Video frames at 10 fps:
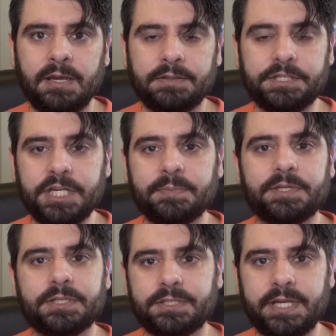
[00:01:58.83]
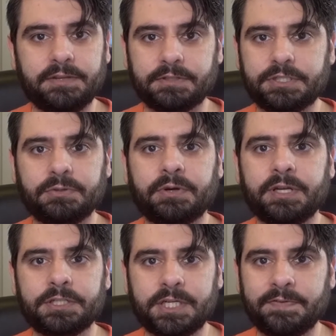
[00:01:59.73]
The GM can just take their story and
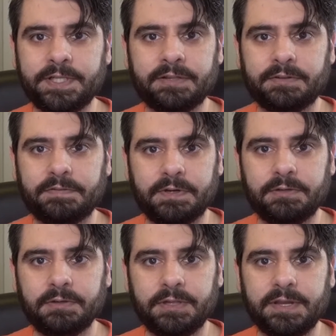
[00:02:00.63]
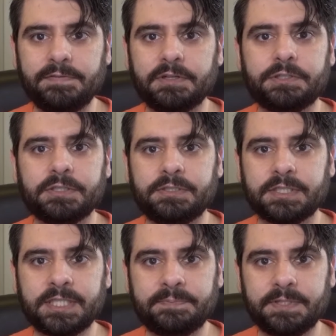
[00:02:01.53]
shove it down their throat, and they have no choice to
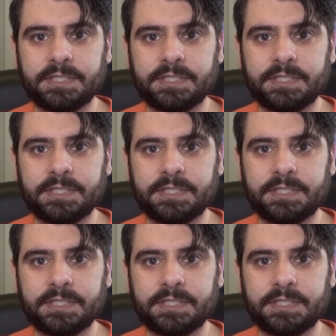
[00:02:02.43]
accept it